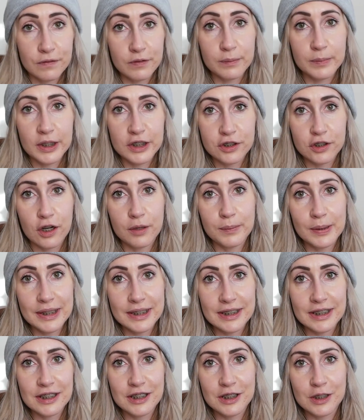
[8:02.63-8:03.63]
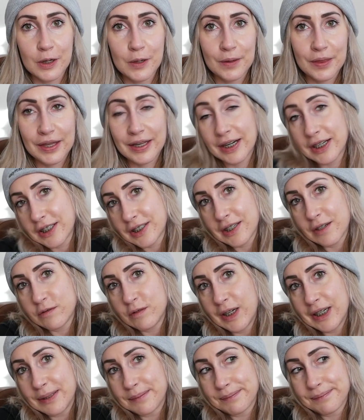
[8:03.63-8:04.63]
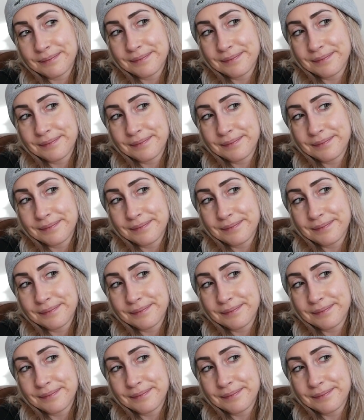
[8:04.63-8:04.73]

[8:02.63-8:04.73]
for my jaw and my teeth. So then I just have one.